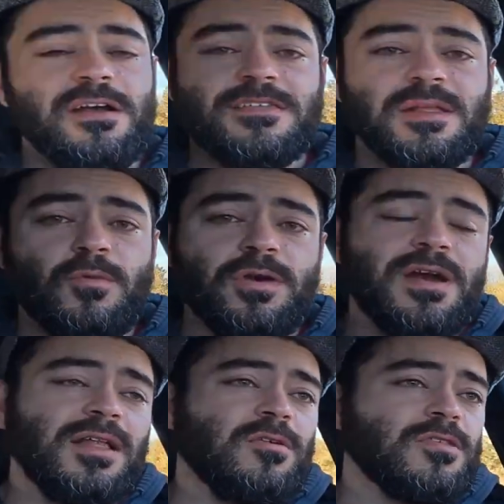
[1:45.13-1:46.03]
I said
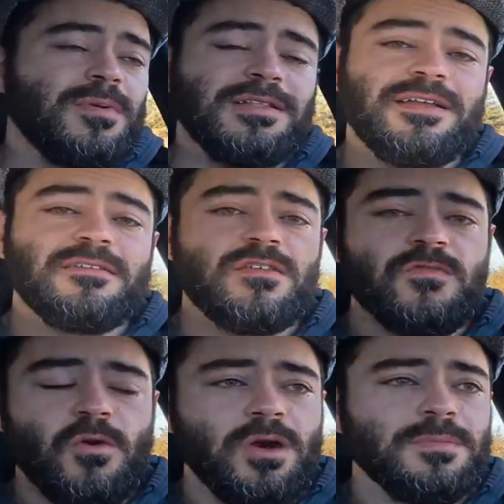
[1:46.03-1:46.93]
Moicano is about to get
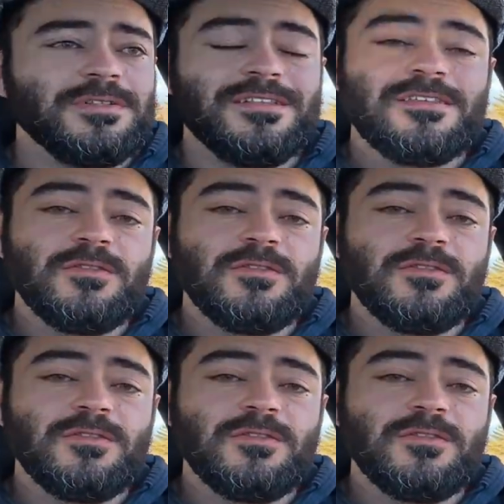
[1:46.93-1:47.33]
destroyed, but that's a